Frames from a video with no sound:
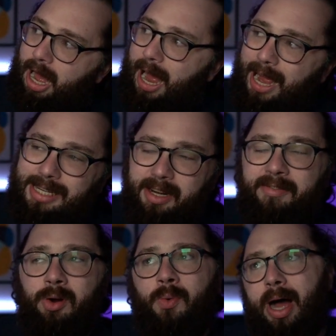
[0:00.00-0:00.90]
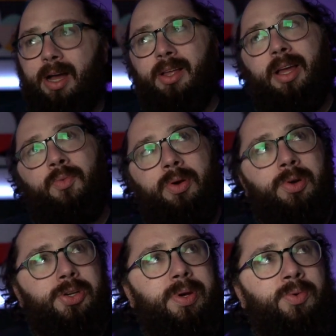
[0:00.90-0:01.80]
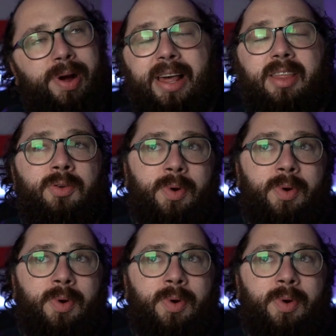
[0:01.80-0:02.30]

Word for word: I did for a while. We were doing Wrath of the